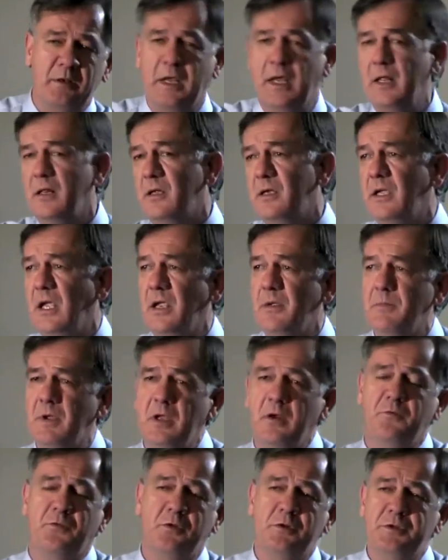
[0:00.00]
Gala came
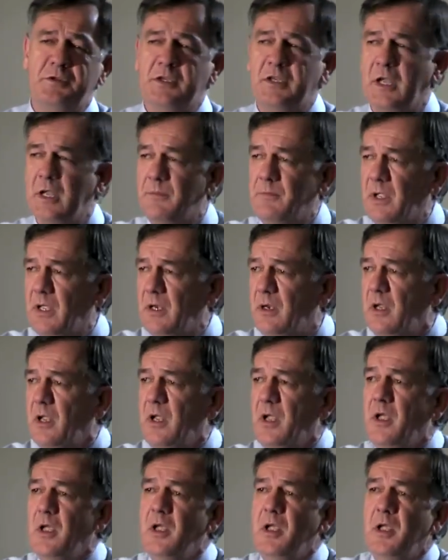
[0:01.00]
in, Fuji came in.
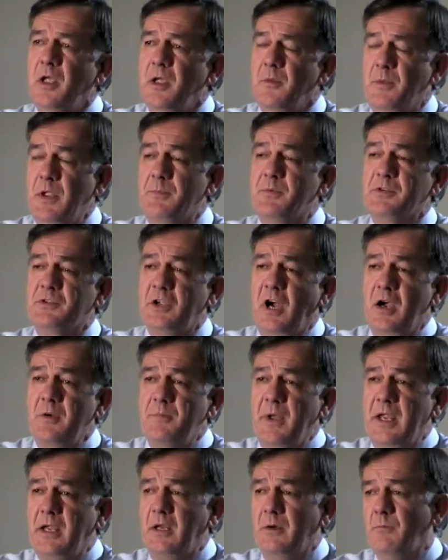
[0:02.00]
People
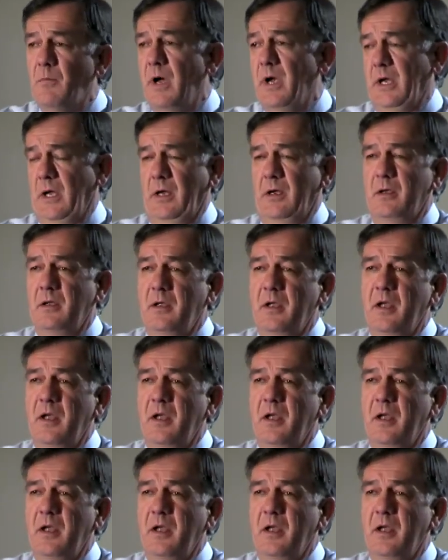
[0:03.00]
started making money.